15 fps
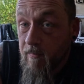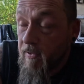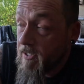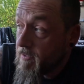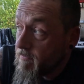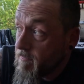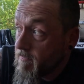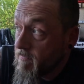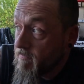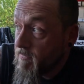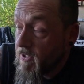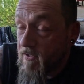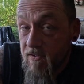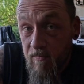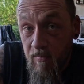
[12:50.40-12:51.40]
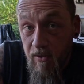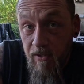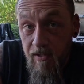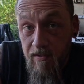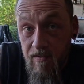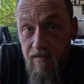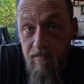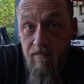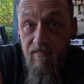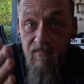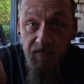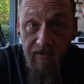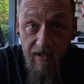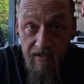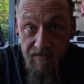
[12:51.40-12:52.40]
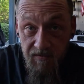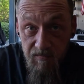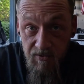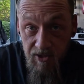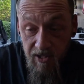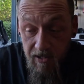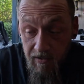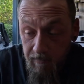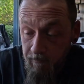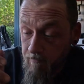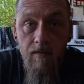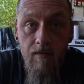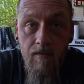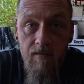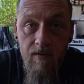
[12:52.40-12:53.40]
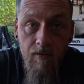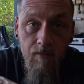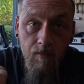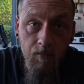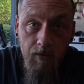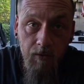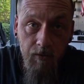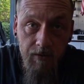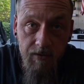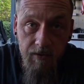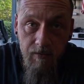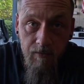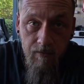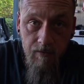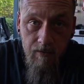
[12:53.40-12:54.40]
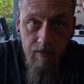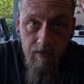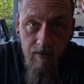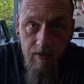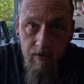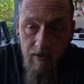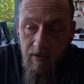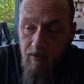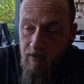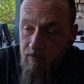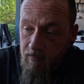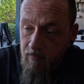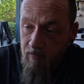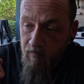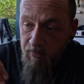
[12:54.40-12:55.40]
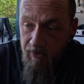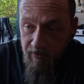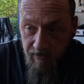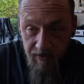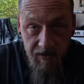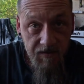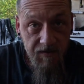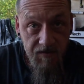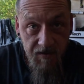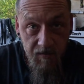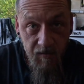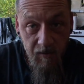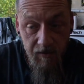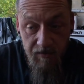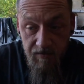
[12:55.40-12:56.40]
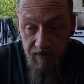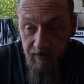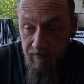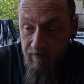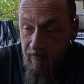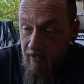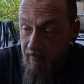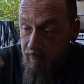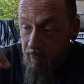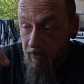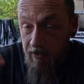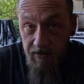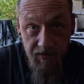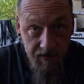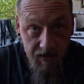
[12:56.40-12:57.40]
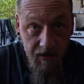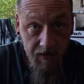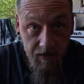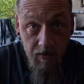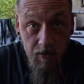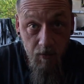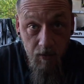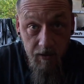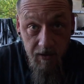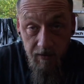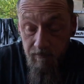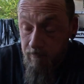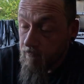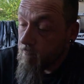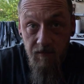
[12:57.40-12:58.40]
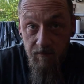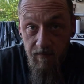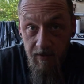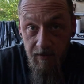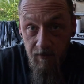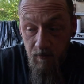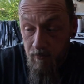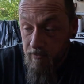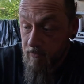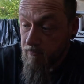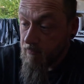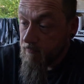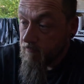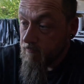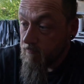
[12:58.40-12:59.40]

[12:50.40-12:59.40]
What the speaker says: but there's a breeze and some shade. So we're going to completely disassemble this thing after I just got it all working, final weld,